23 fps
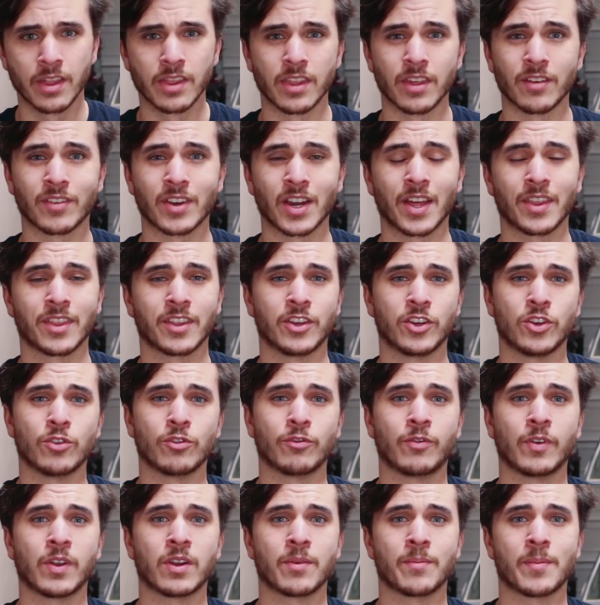They've got the new
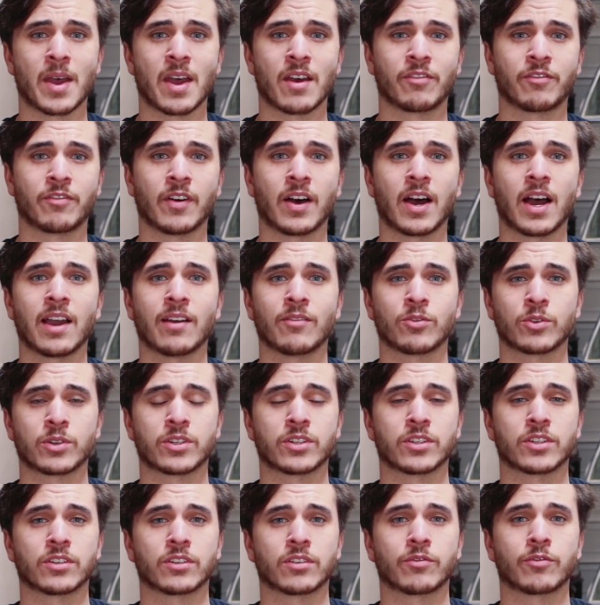Venom F5, which
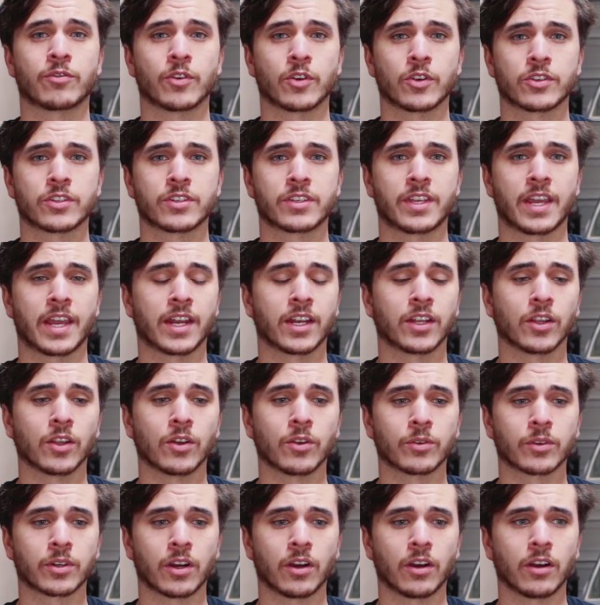is their first
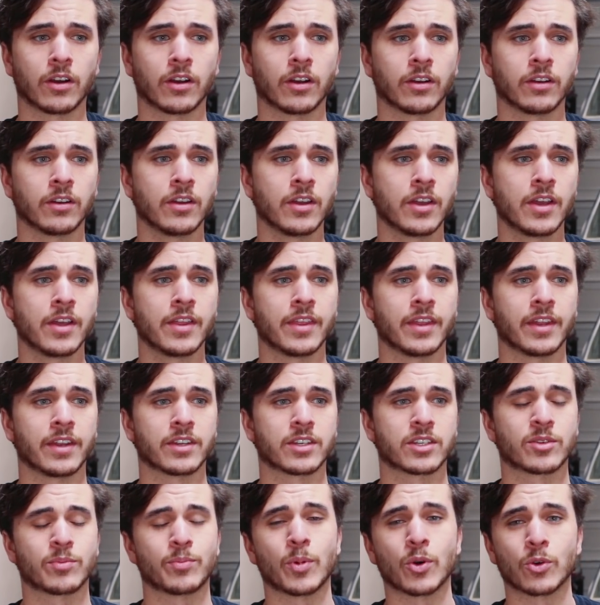standalone car that is
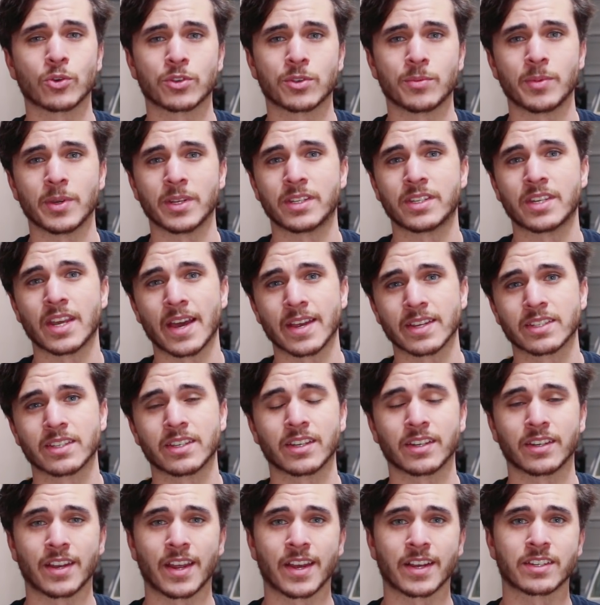supposed to be
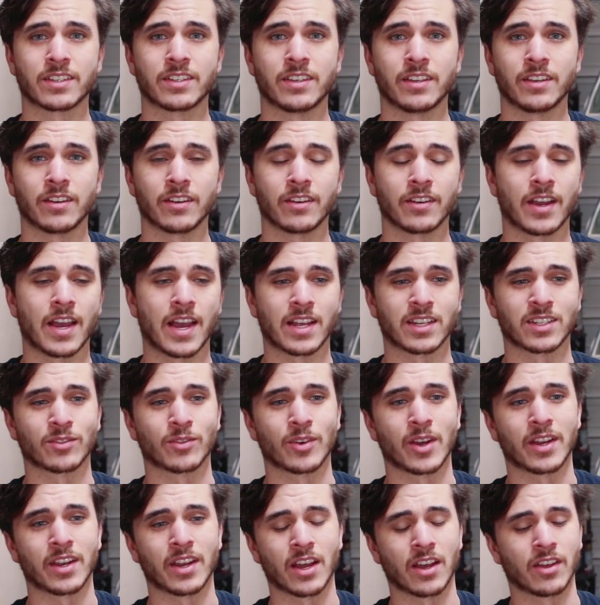testing next year. As of
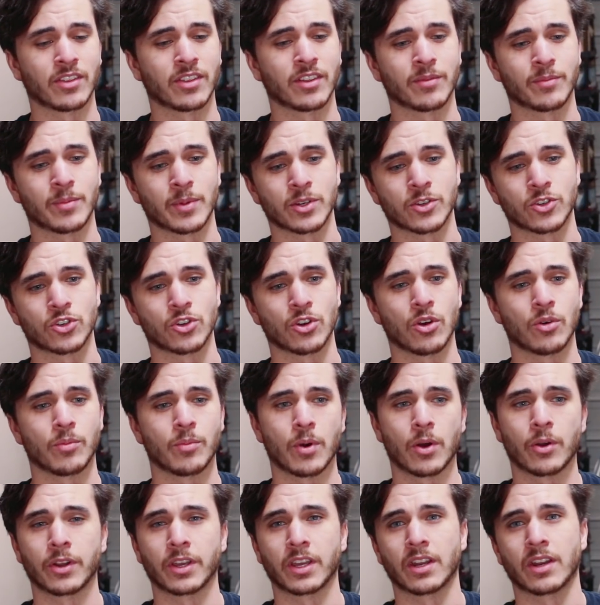right now, they've been
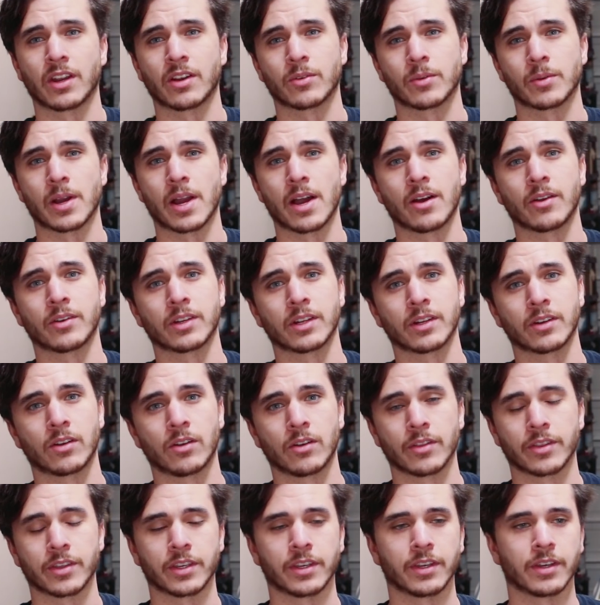showboating it around at
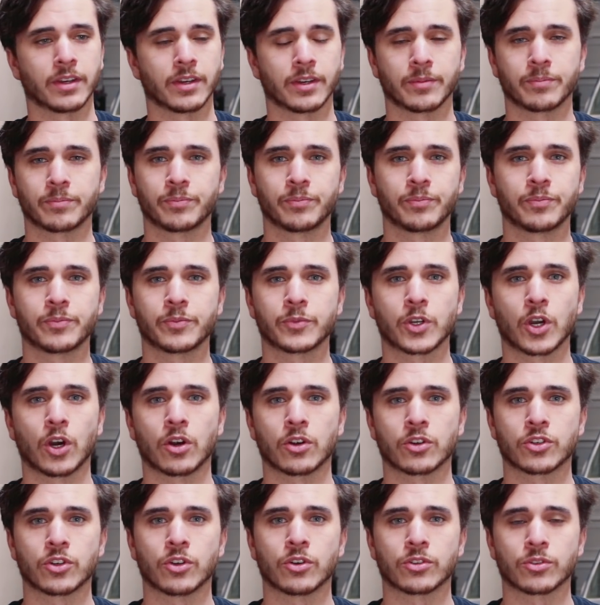all the
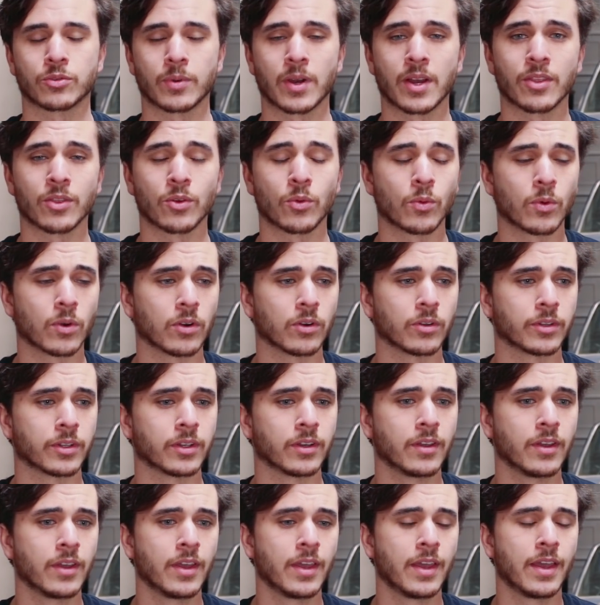car shows around the
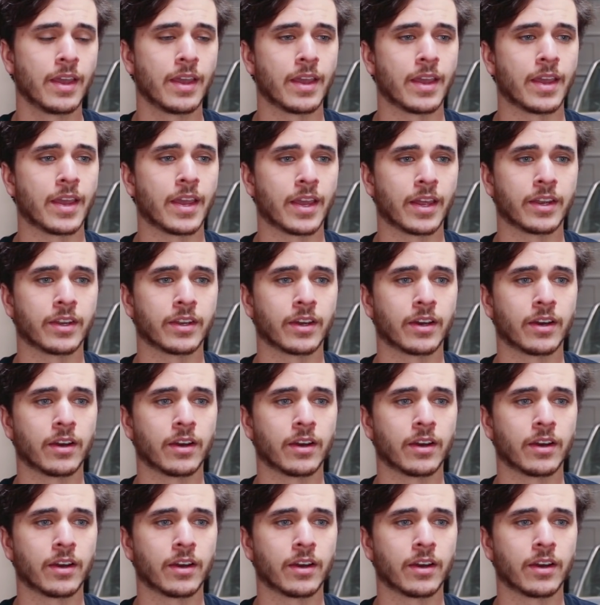world, and